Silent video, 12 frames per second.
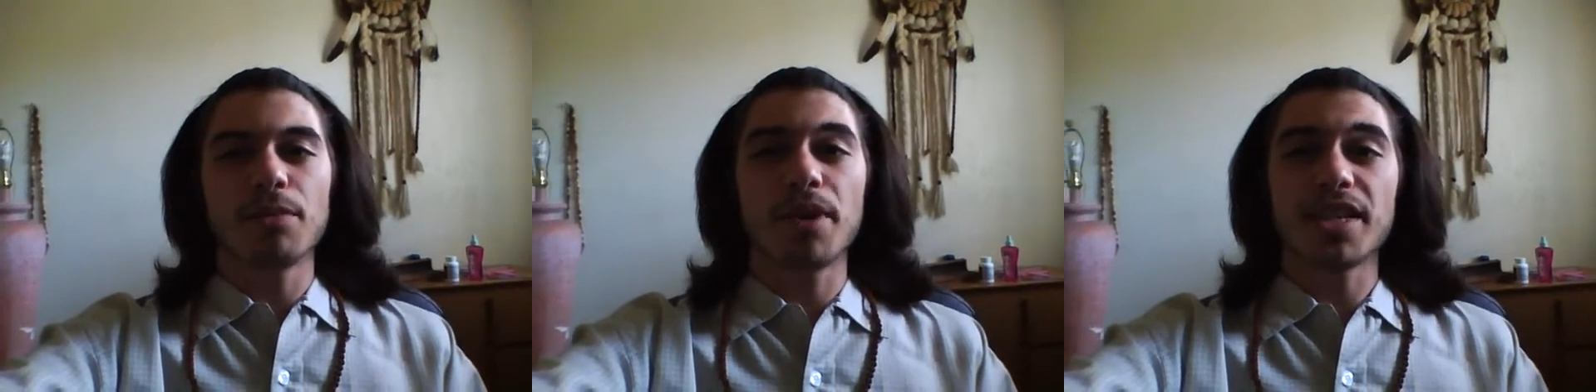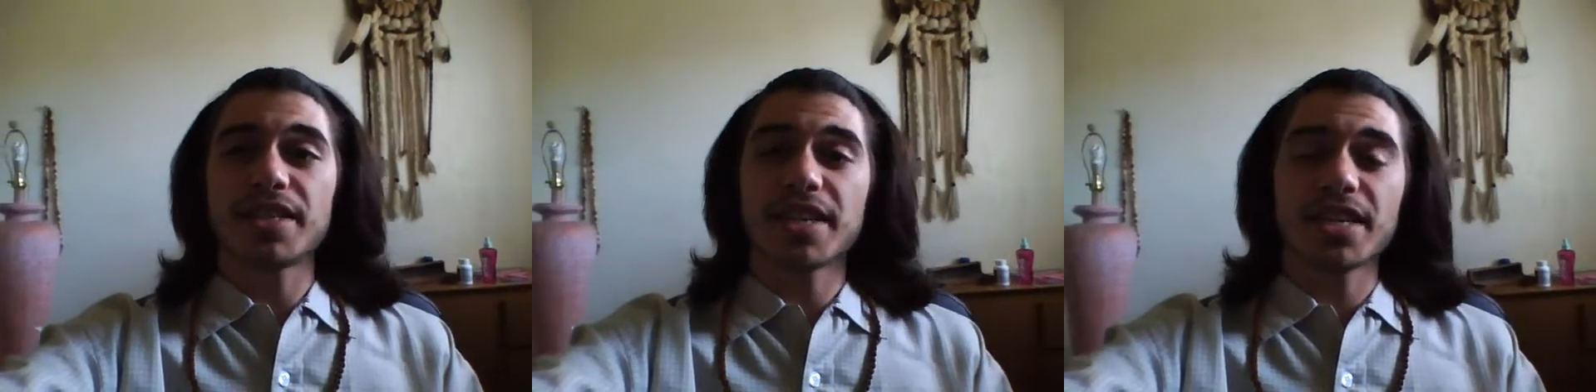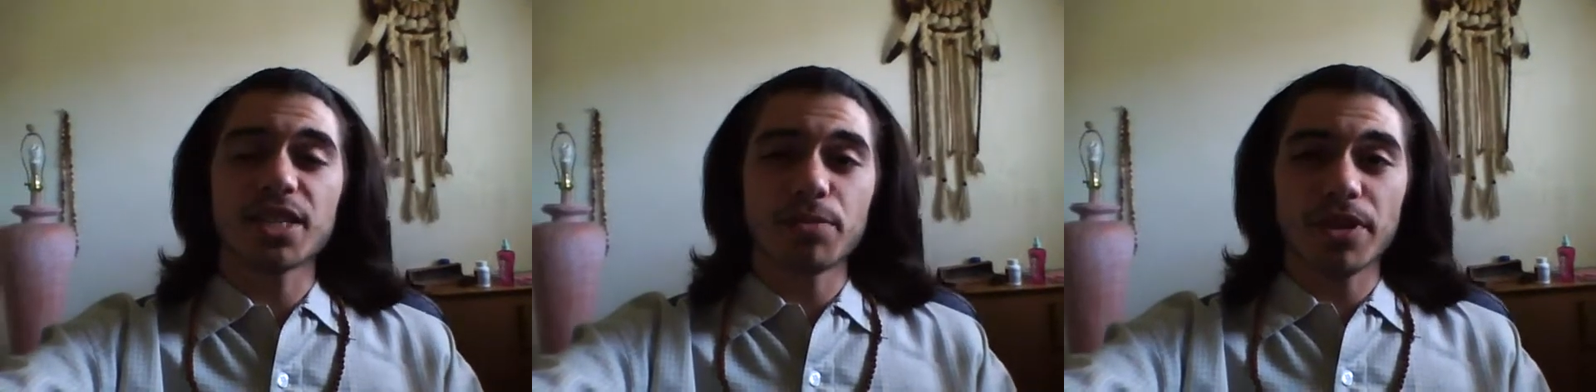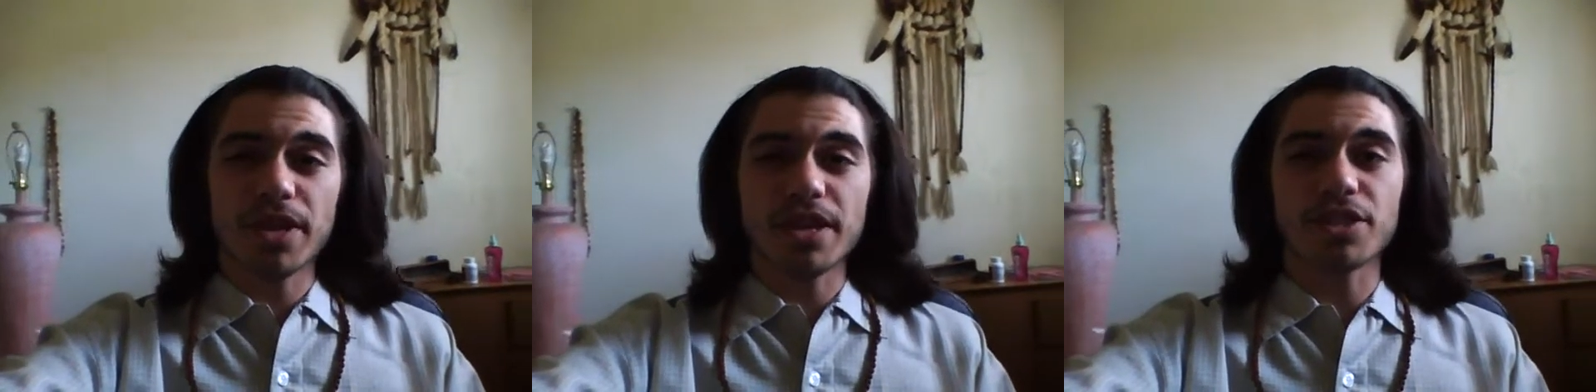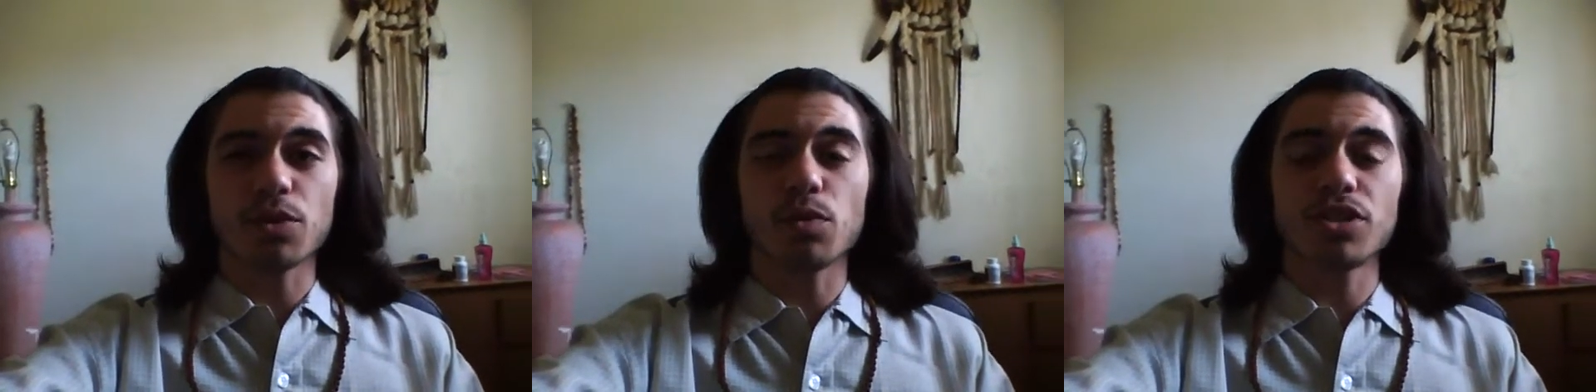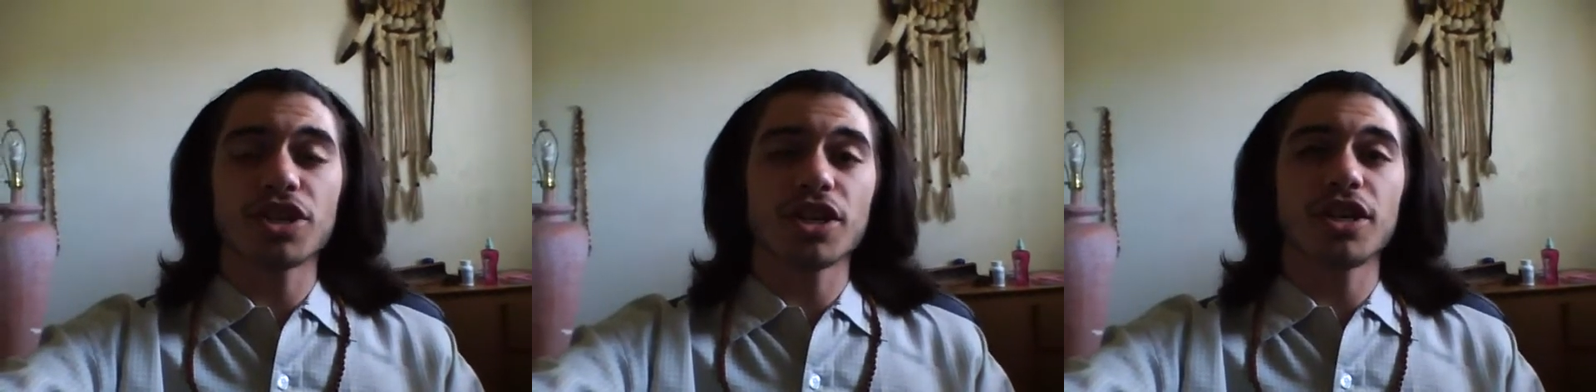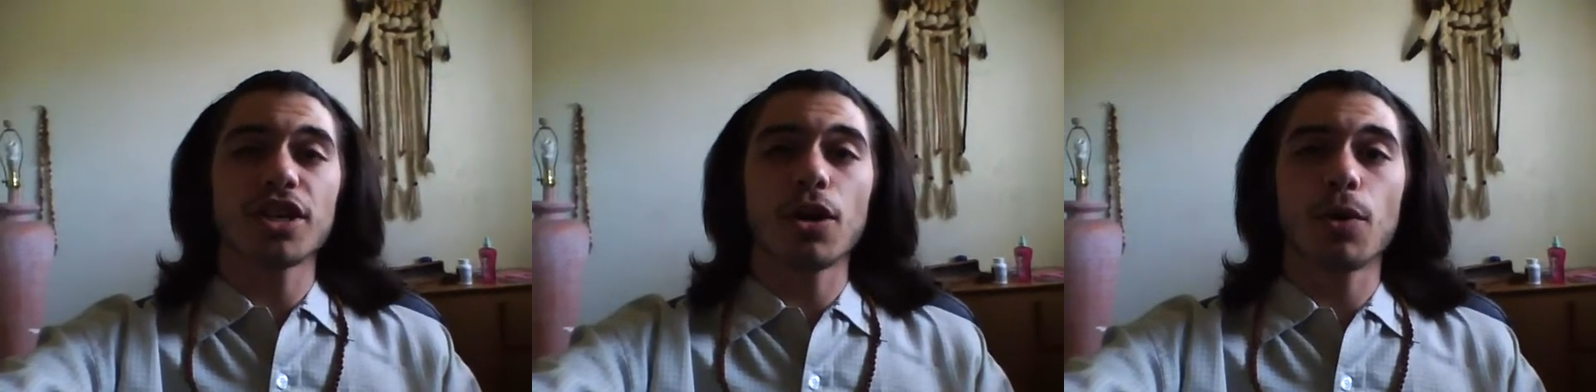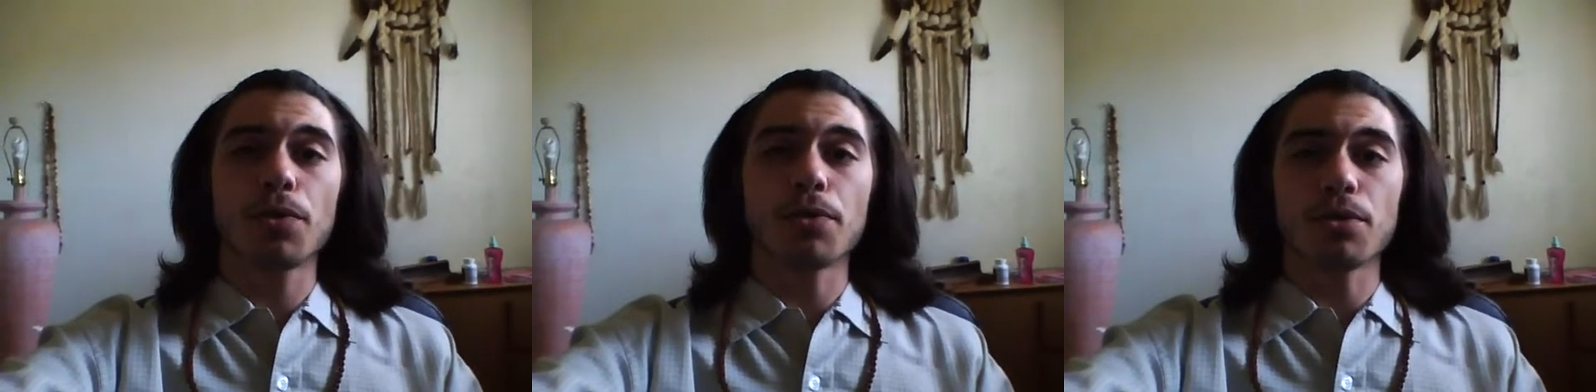the basic experience of what you're gonna
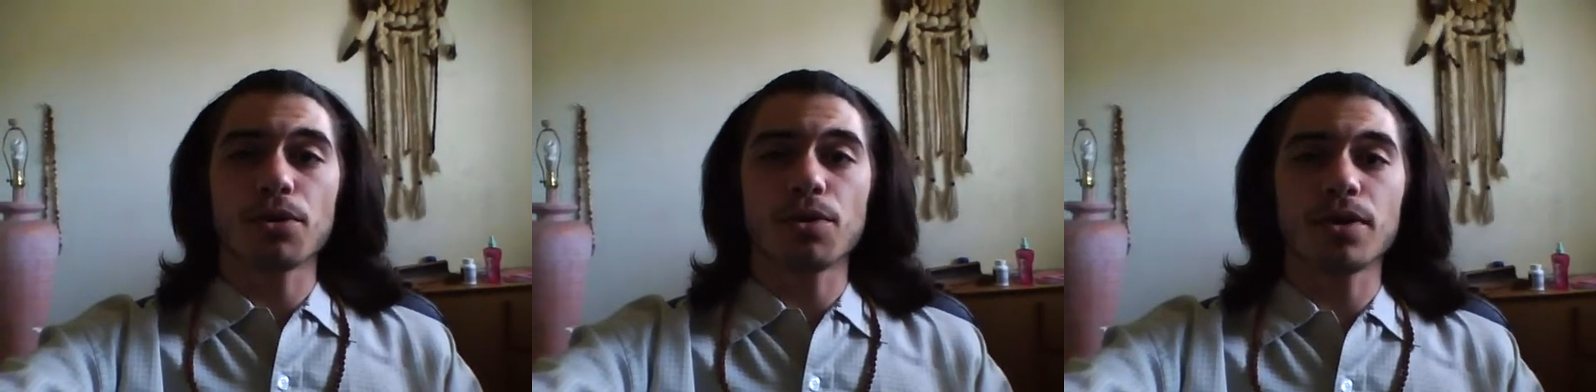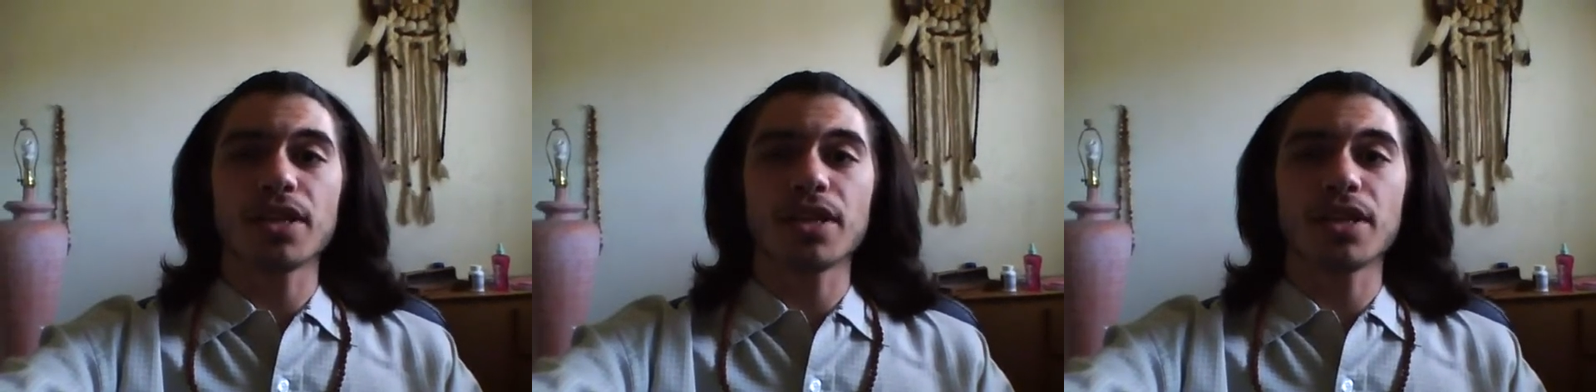go through,